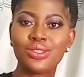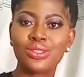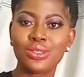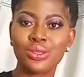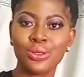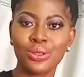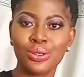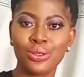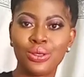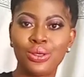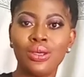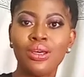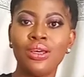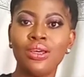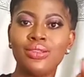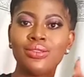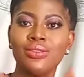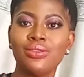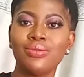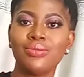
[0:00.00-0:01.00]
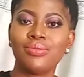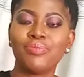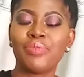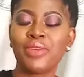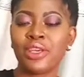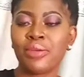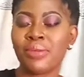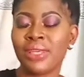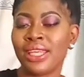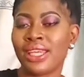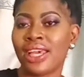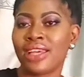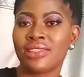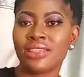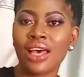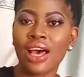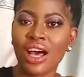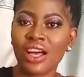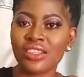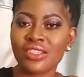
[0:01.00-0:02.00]
two
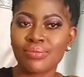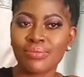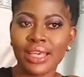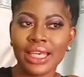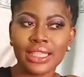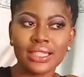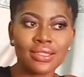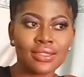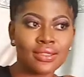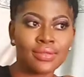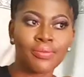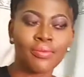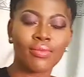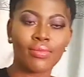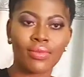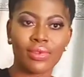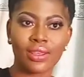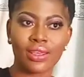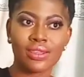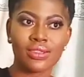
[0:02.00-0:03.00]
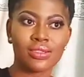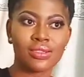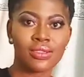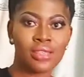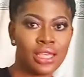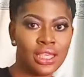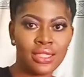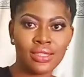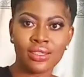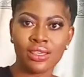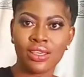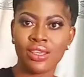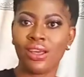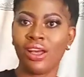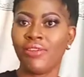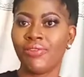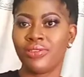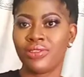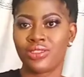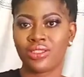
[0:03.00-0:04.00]
BBNaija housemates, CeeC
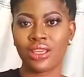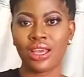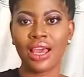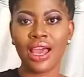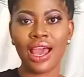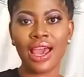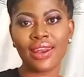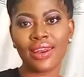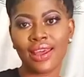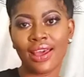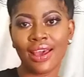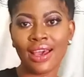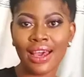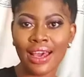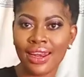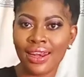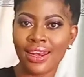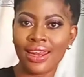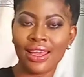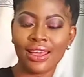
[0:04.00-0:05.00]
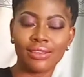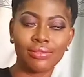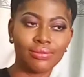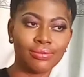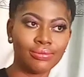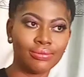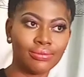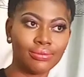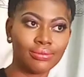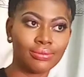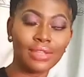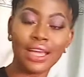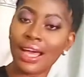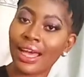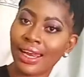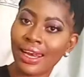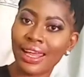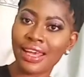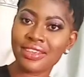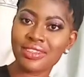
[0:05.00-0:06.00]
official and Ale
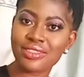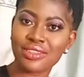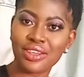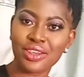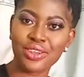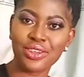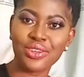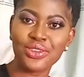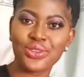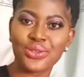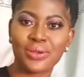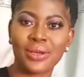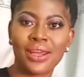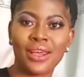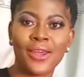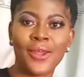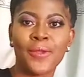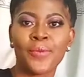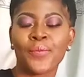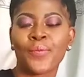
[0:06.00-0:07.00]
Alex unusual.